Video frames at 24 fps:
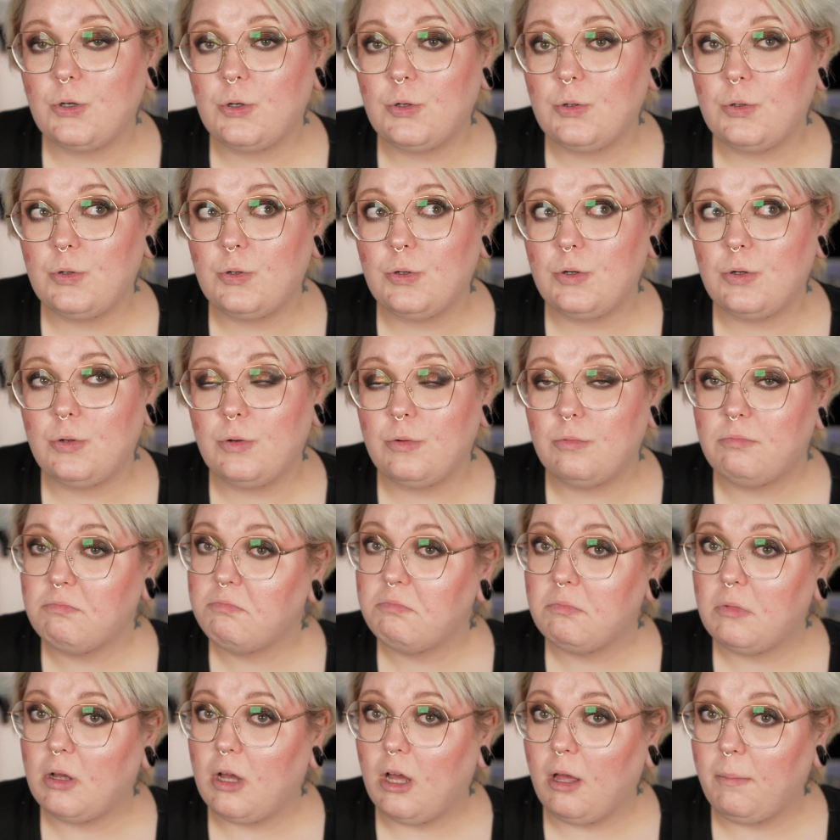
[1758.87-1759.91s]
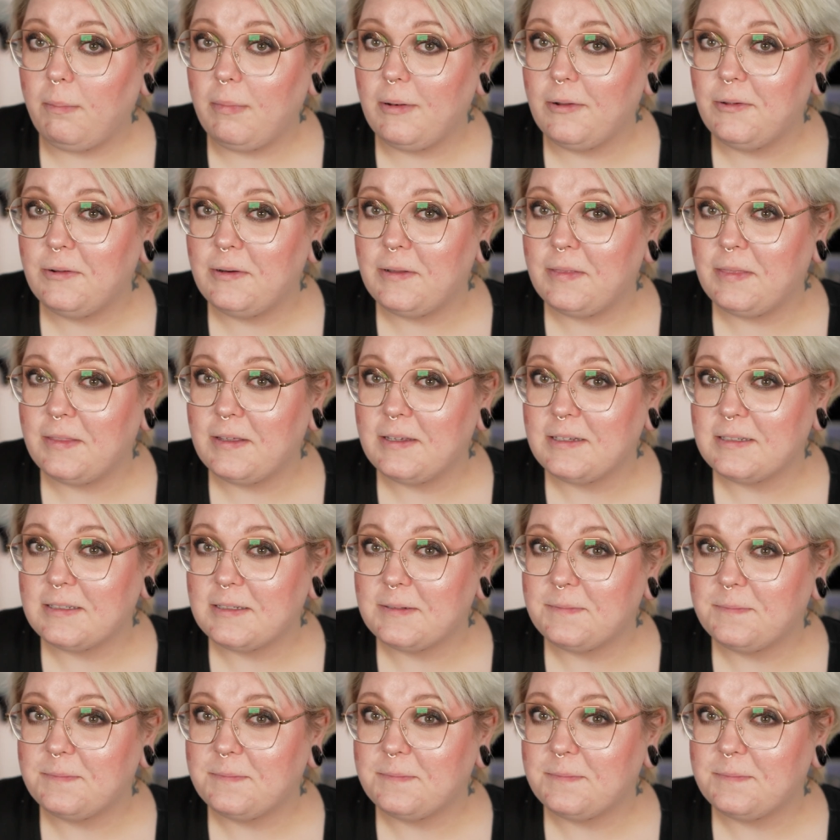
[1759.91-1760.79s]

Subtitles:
who uploaded this.